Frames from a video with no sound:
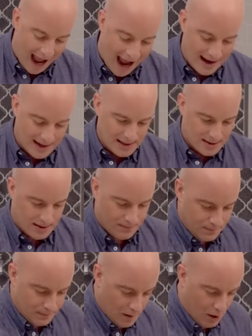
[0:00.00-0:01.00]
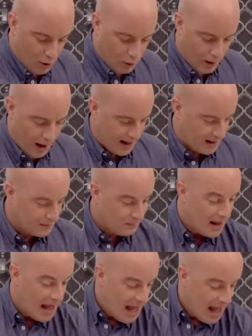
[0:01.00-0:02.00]
add it. All right.
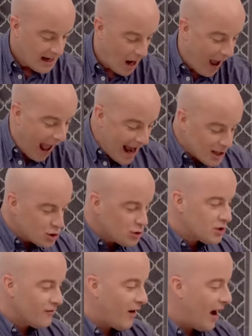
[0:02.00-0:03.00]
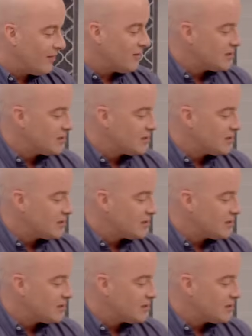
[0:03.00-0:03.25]
Now, as you divide the